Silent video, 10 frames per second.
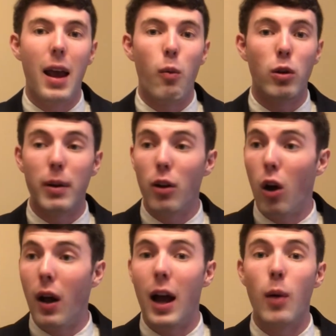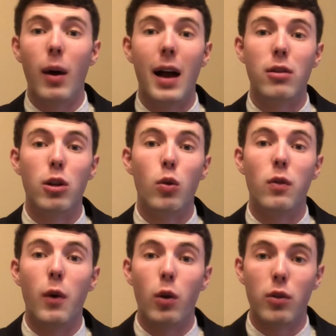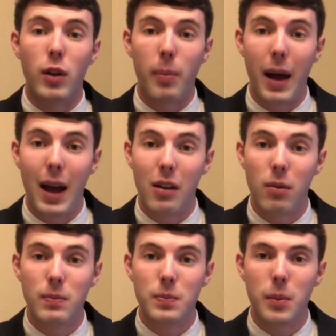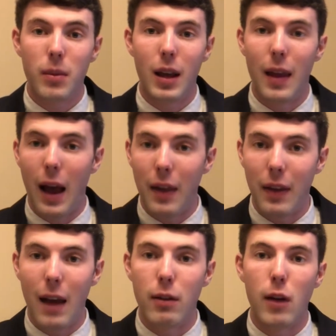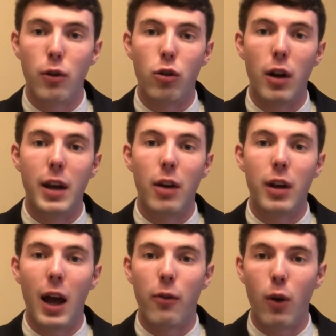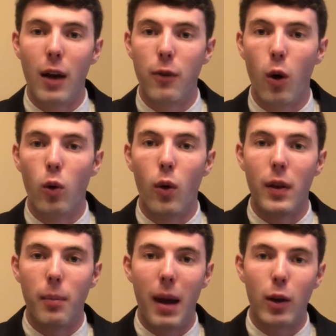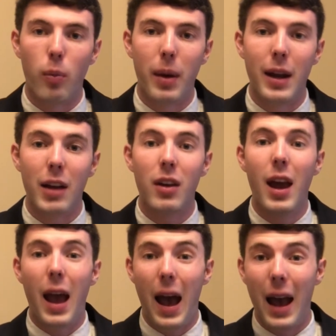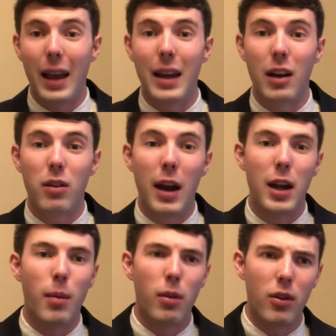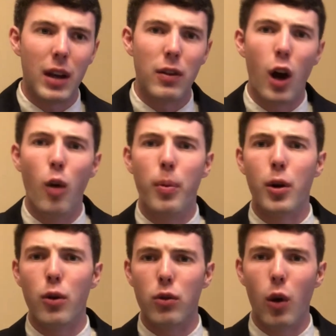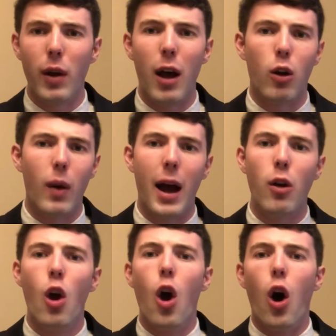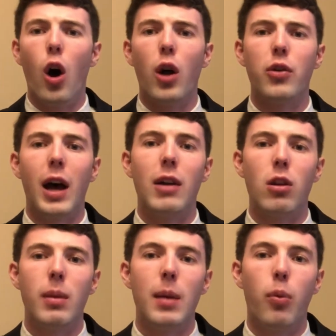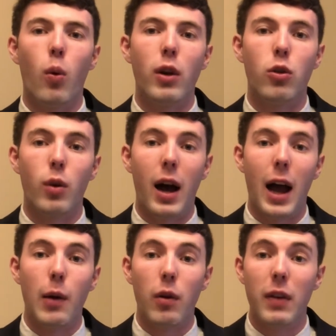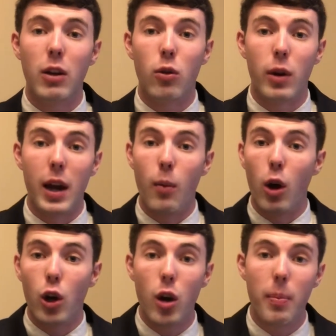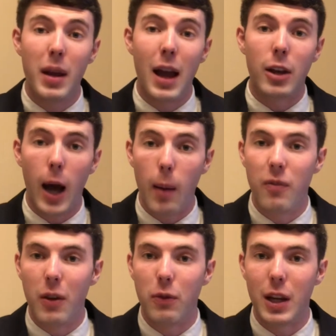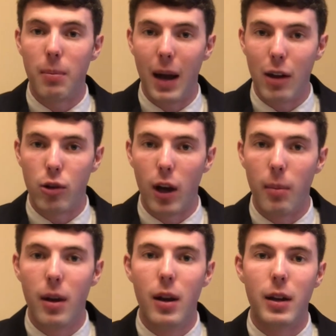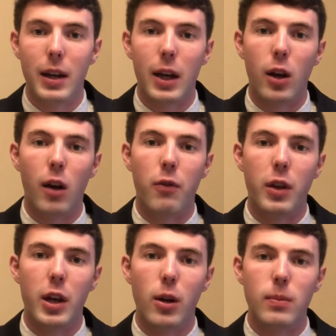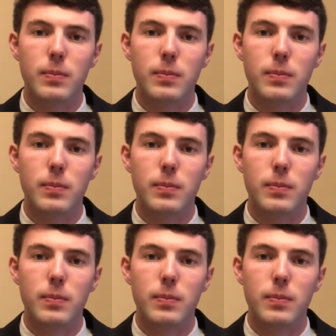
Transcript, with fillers: which means all Iowa has to do is focus on the pass. And I think they have enough to shut down Ty Fryfogle and the Michael Penix at Kinnick Stadium. Season opener, sold-out crowd. All signs to me point to an Iowa victory in what could be a top 15 matchup to kick off the year.